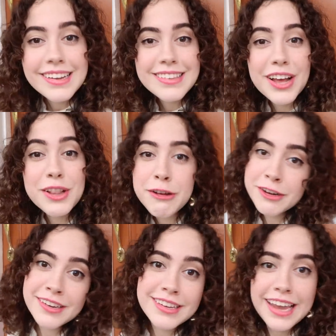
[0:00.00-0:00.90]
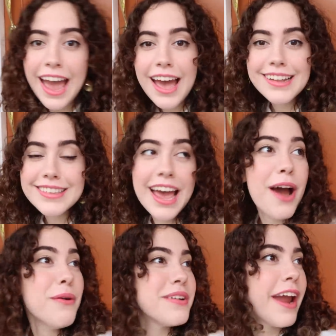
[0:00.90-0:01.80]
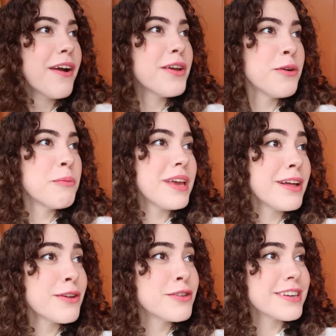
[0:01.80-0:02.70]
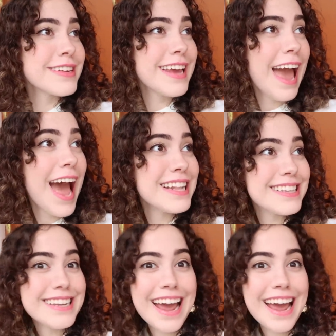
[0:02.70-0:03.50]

is allergic to cats. How dare you be allergic to cats,